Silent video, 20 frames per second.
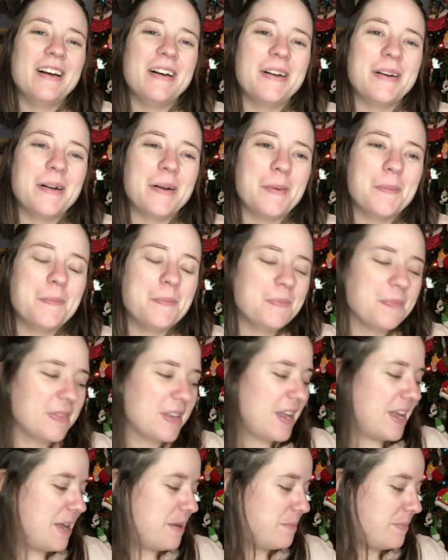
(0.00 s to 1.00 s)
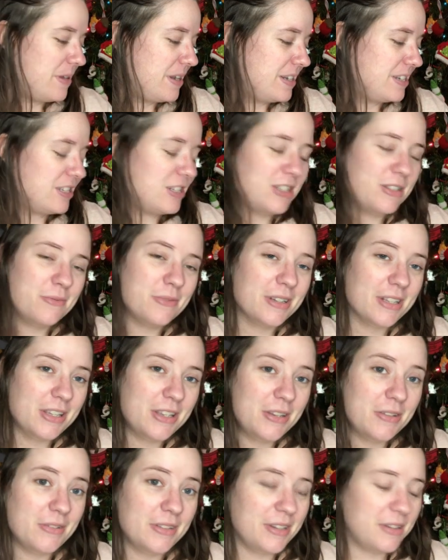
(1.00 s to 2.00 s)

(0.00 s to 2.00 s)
But it's just a really cute